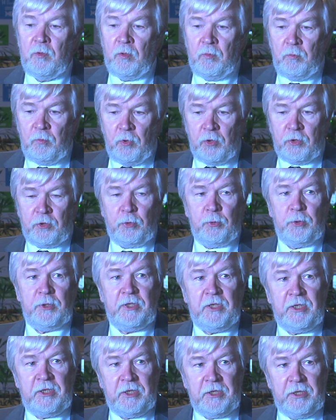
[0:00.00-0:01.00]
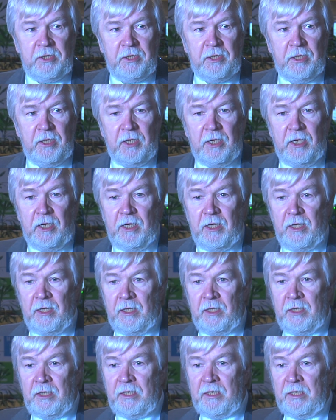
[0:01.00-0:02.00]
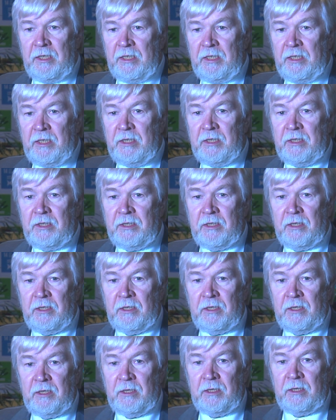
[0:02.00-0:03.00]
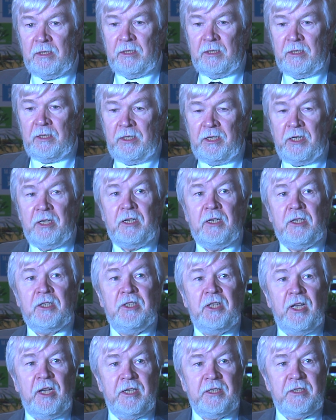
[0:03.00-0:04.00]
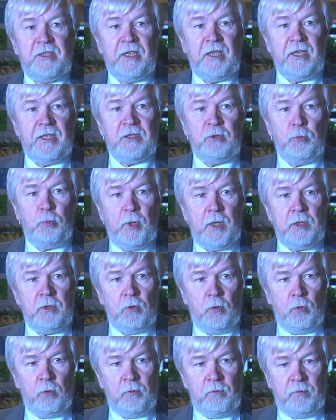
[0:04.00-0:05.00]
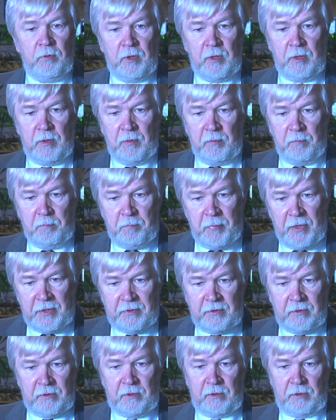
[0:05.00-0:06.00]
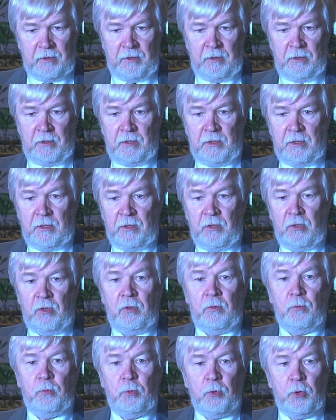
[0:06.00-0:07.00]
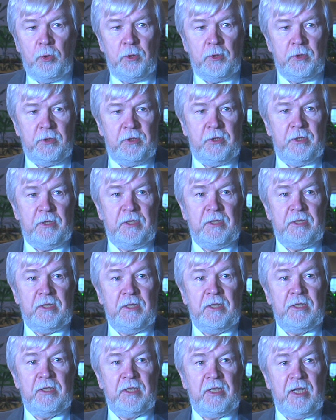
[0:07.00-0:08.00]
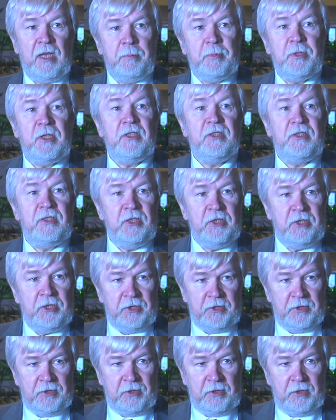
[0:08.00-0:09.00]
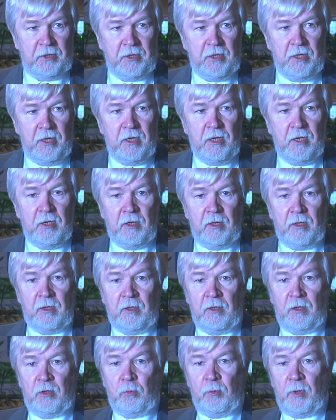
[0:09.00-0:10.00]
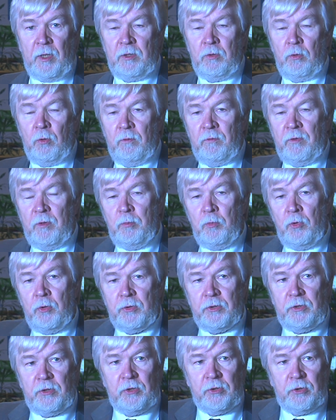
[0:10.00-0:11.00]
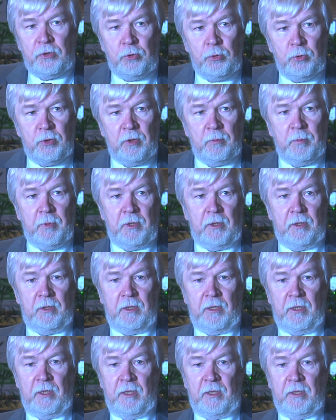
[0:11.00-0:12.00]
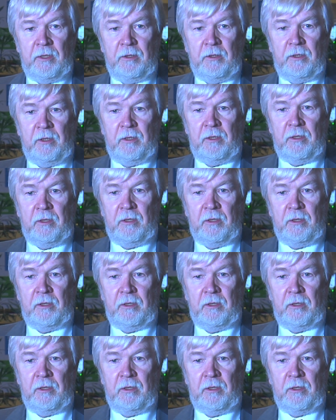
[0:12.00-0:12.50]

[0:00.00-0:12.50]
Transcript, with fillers: Moscow City uh, is uh, recognized as one of the best uh, world's uh, capital cities, uh, one of the most suitable and uh,